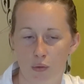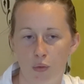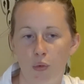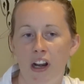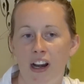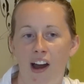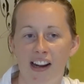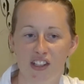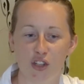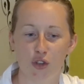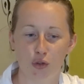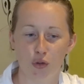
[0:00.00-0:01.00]
like to
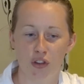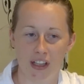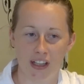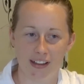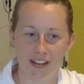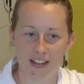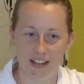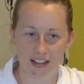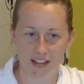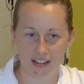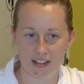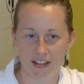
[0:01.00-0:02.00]
do
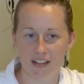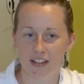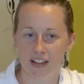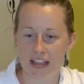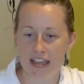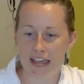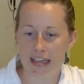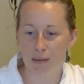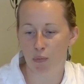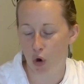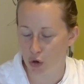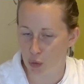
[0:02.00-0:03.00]
things the
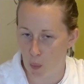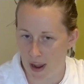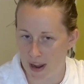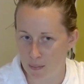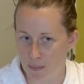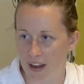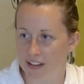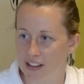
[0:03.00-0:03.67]
modern way, but